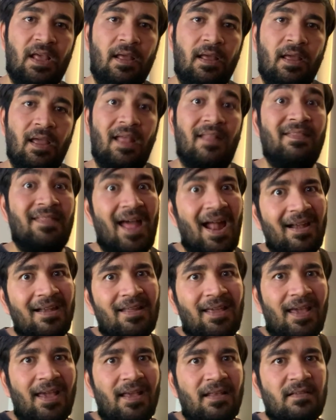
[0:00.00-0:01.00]
in that
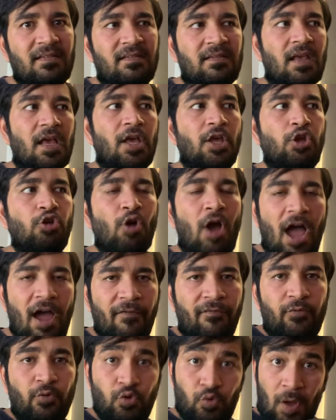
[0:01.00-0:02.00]
case you
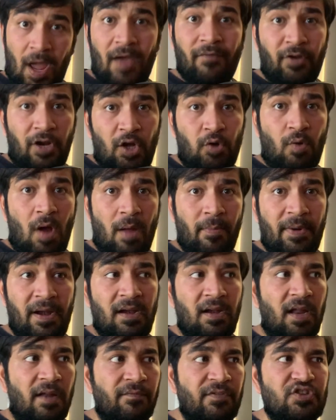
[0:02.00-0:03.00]
have to you have a
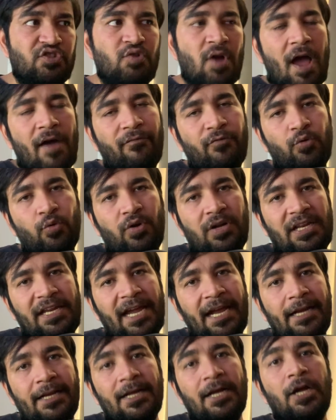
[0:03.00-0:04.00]
requirement in which you have to
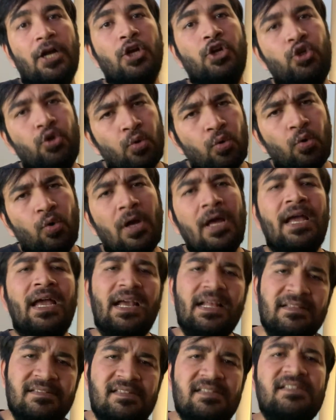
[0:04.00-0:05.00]
create to
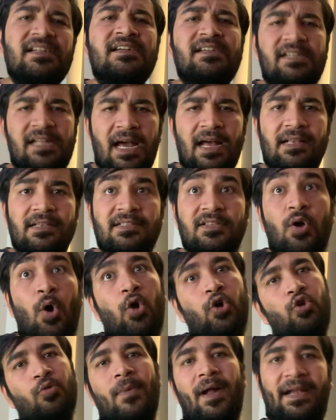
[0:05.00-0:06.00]
incident task
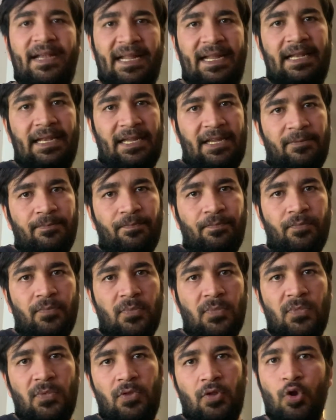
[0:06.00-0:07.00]
automatically.
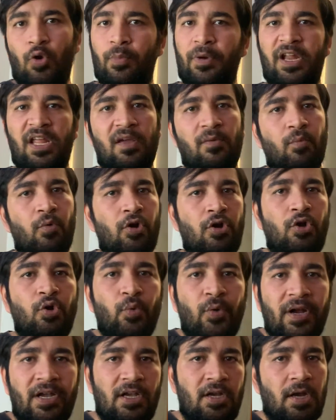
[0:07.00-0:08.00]
Nobody would do
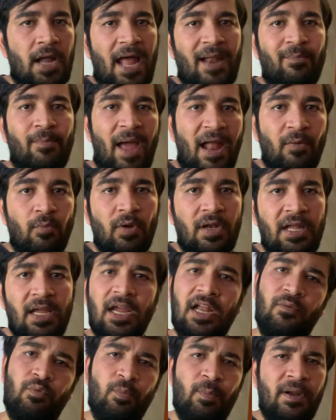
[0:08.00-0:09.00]
it and manually,
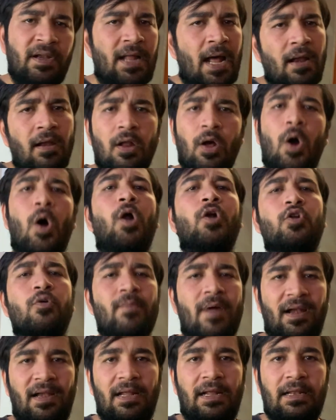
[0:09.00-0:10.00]
it would be done
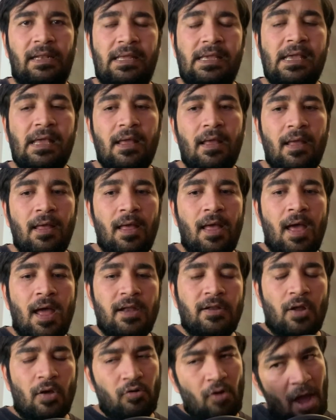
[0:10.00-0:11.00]
automatically.
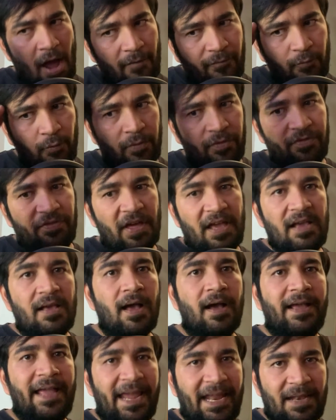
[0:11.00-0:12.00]
Now you have to think
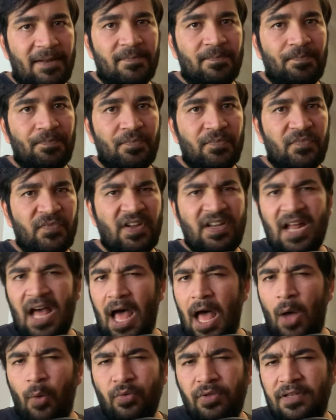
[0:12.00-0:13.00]
again that
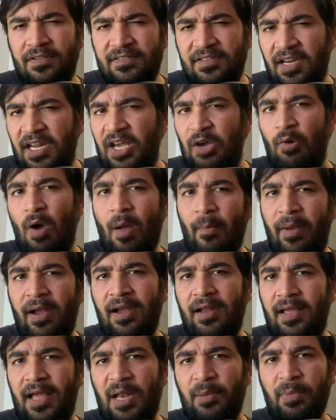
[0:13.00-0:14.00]
how this
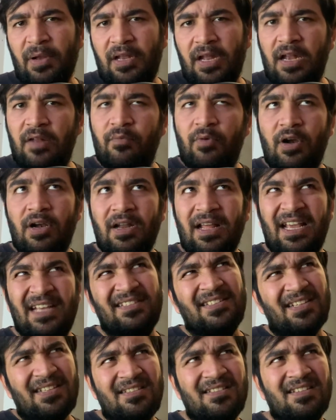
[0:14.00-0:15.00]
requirement can be delivered. Is
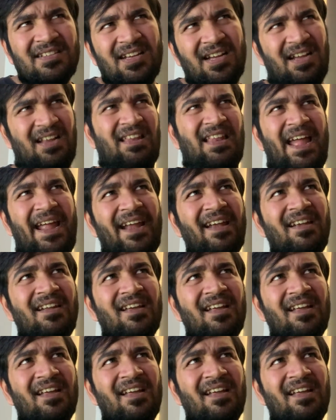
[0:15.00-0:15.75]
it the client?